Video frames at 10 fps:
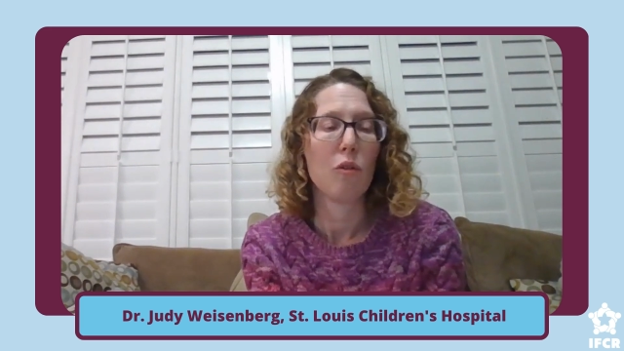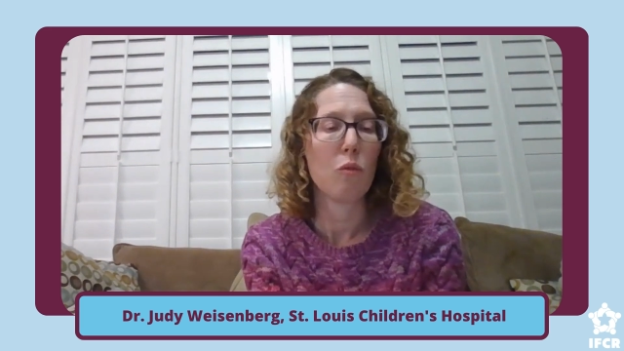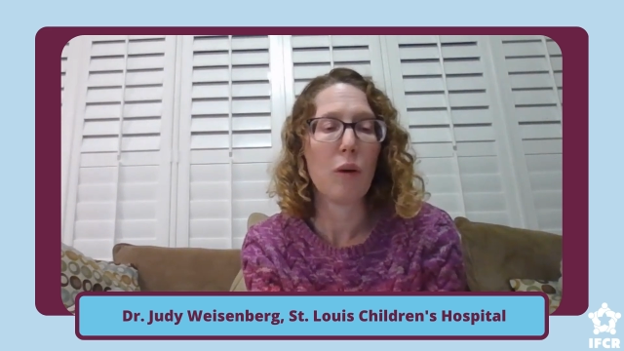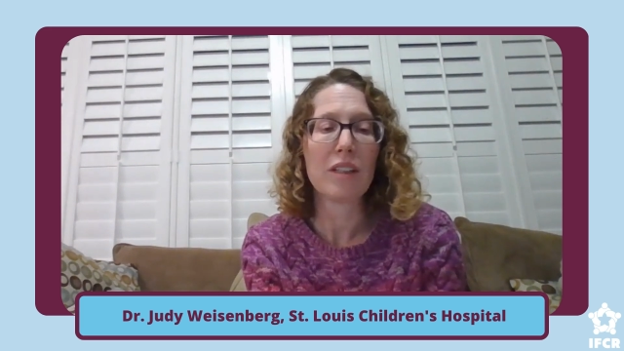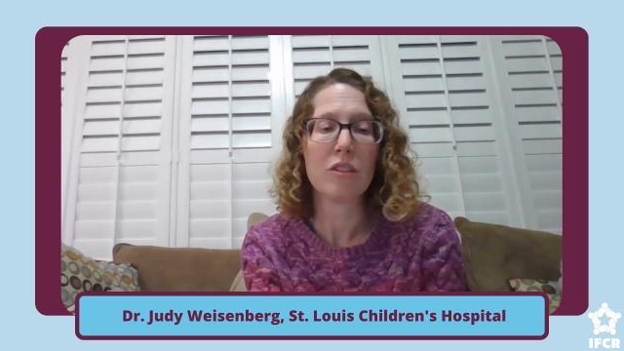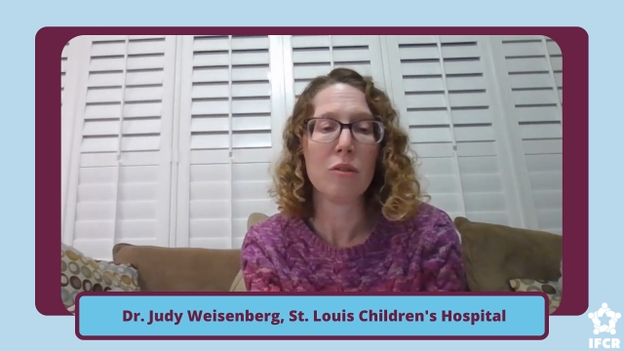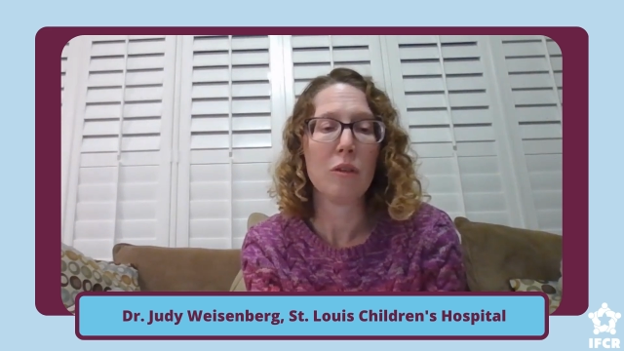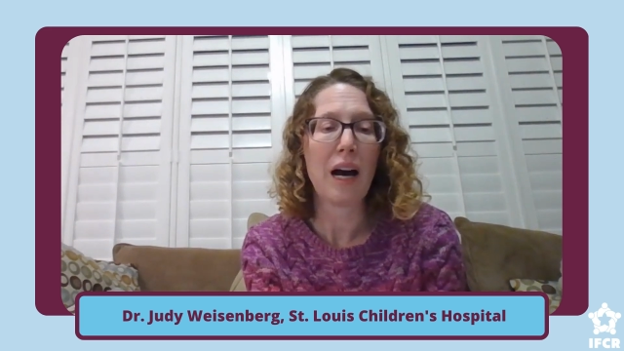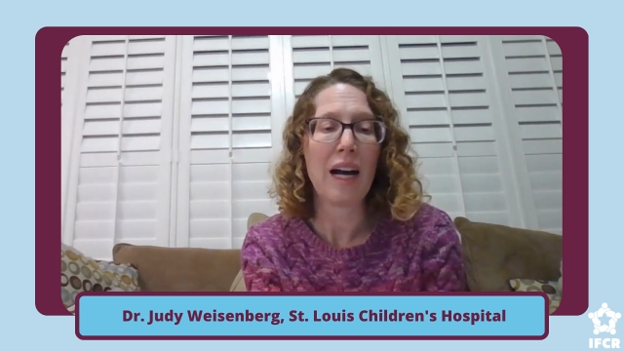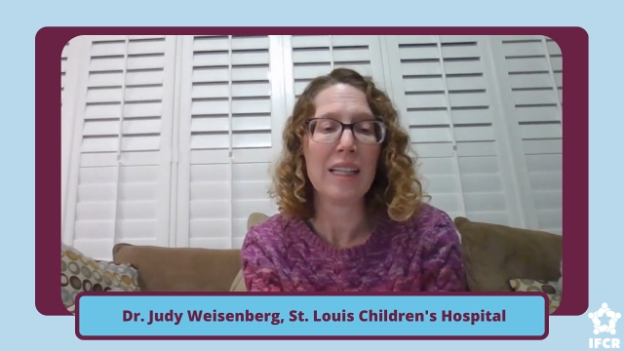What
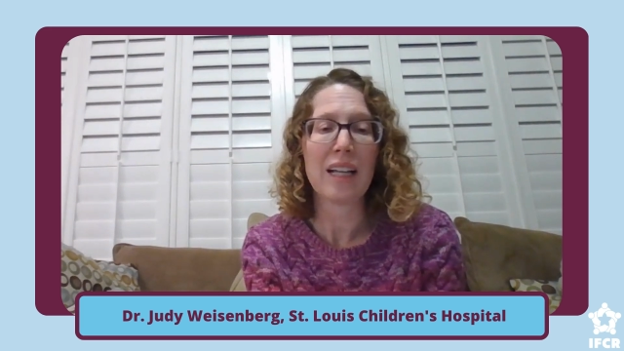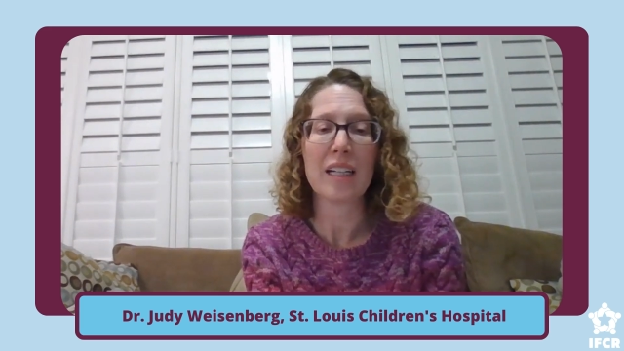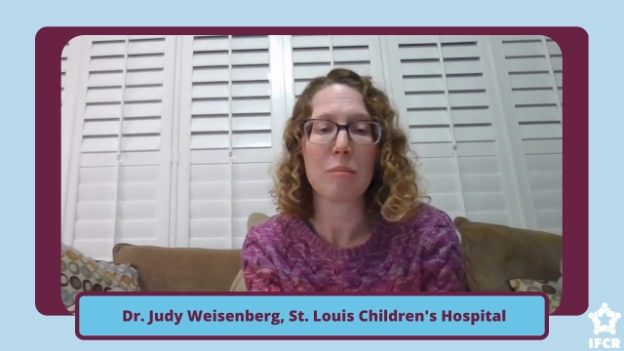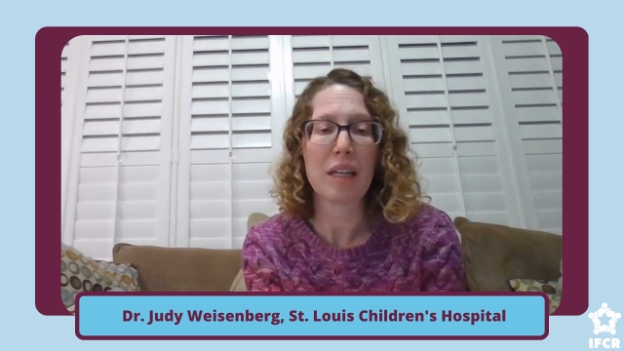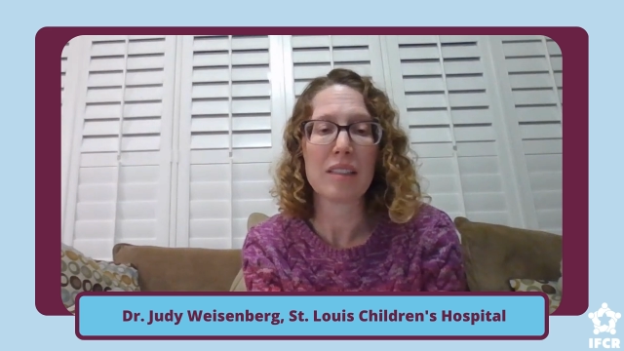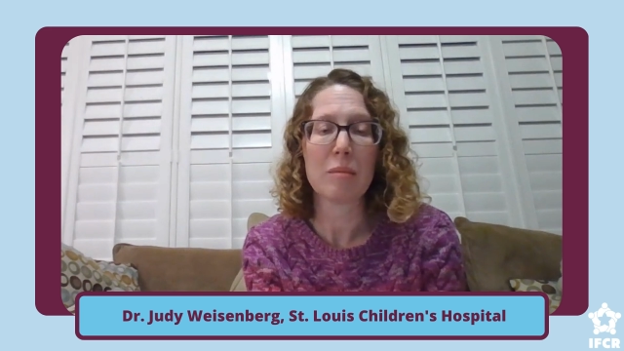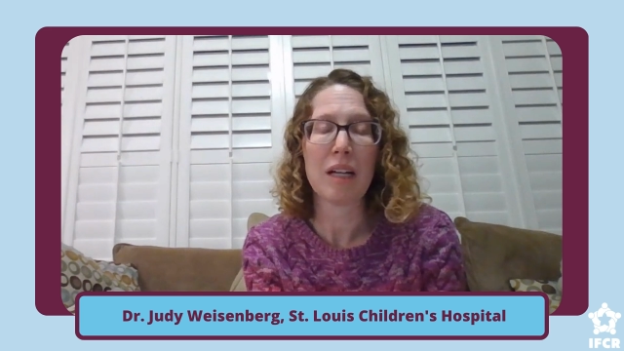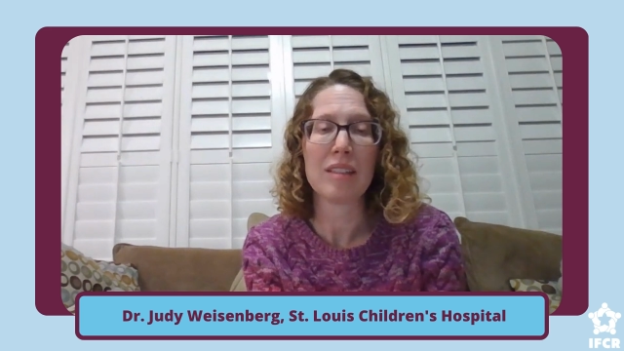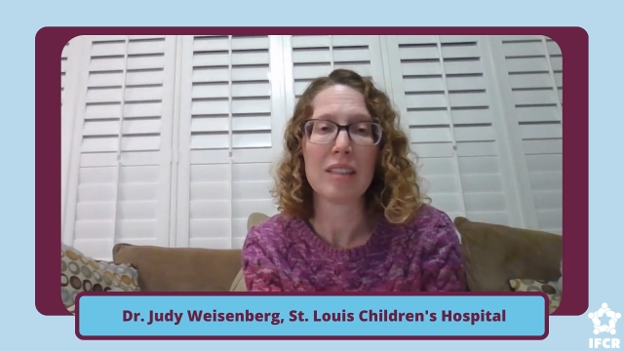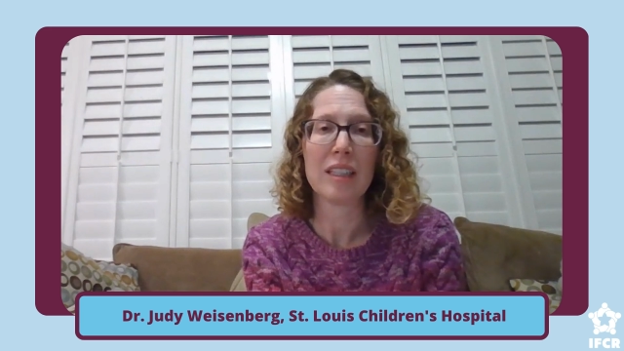do I like best
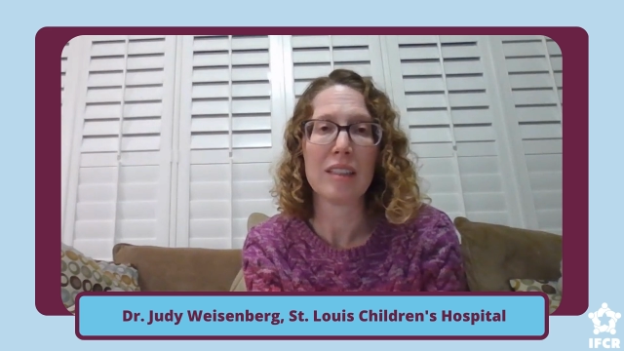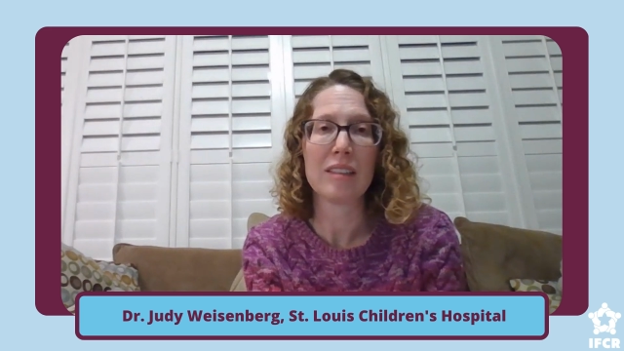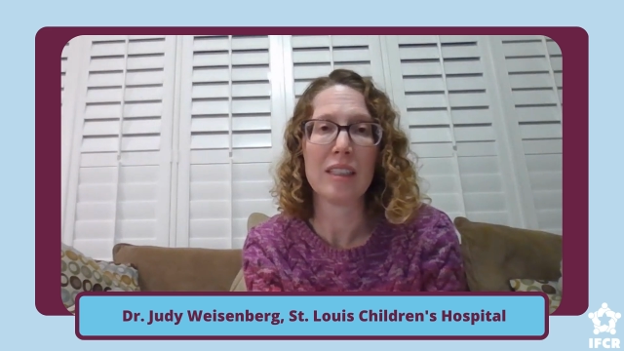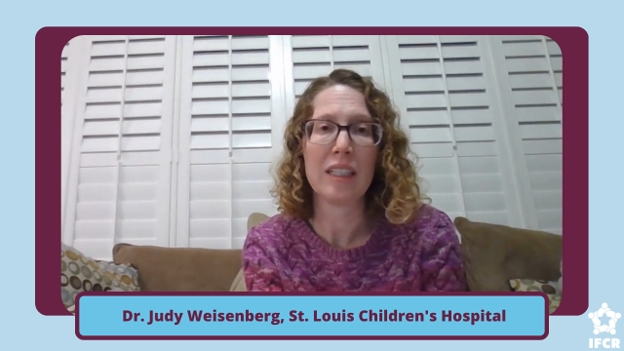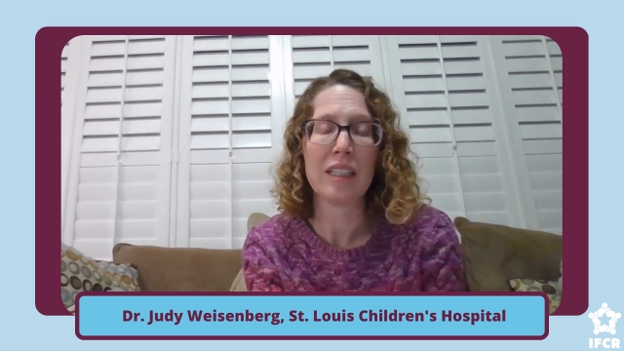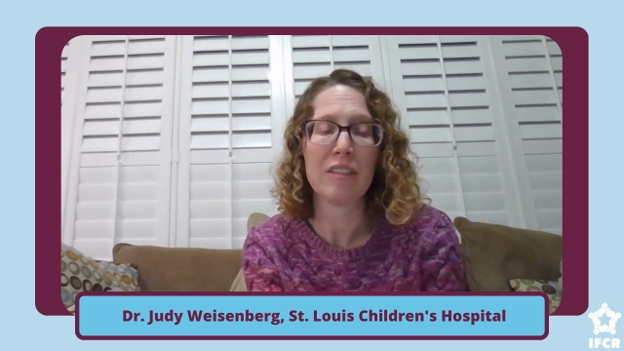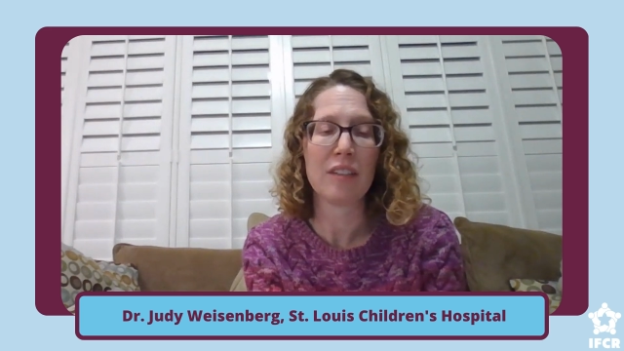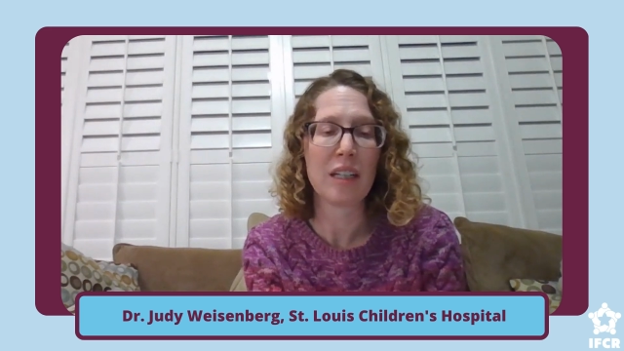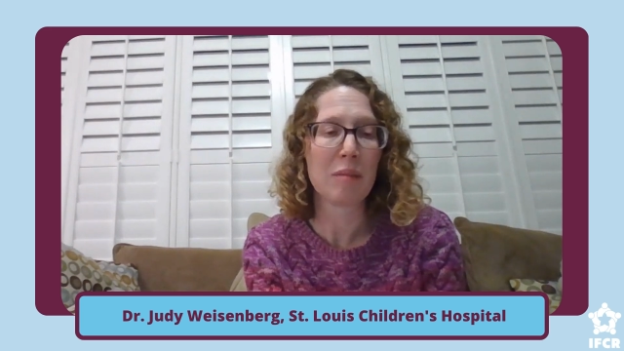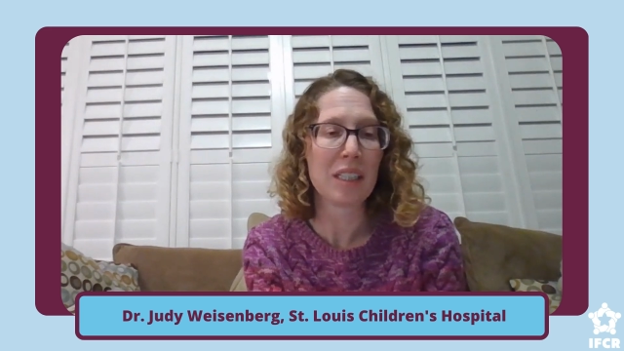about seeing CDD
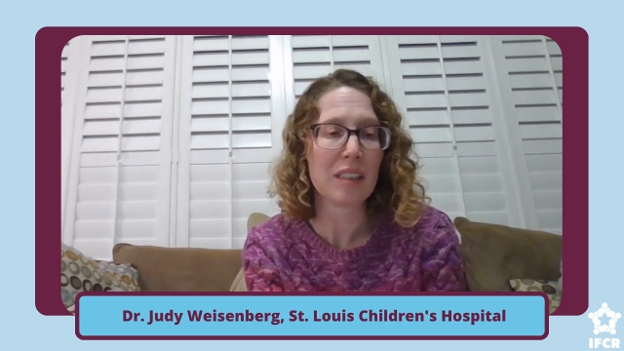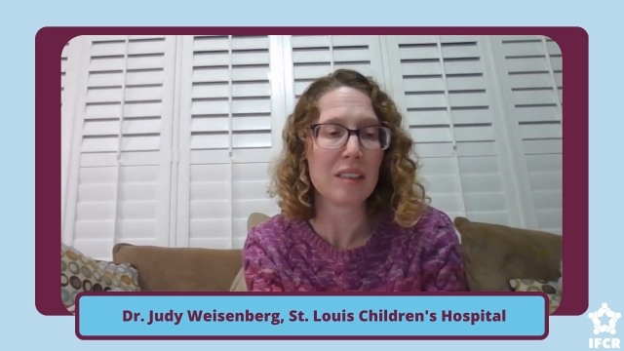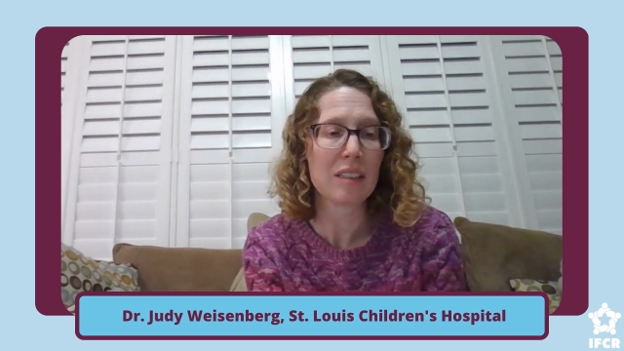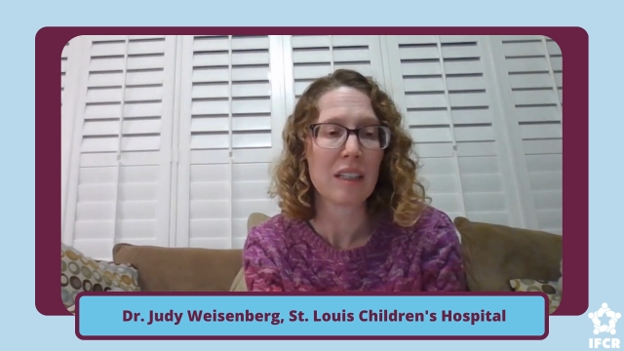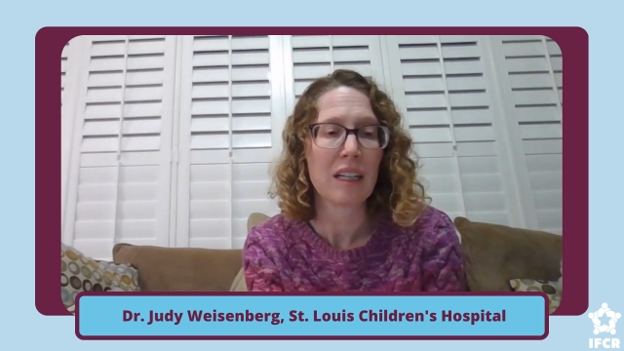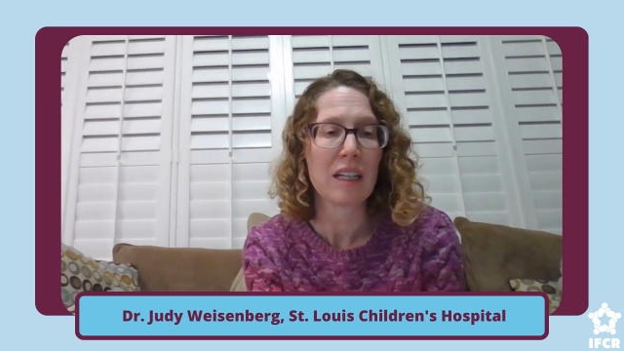families?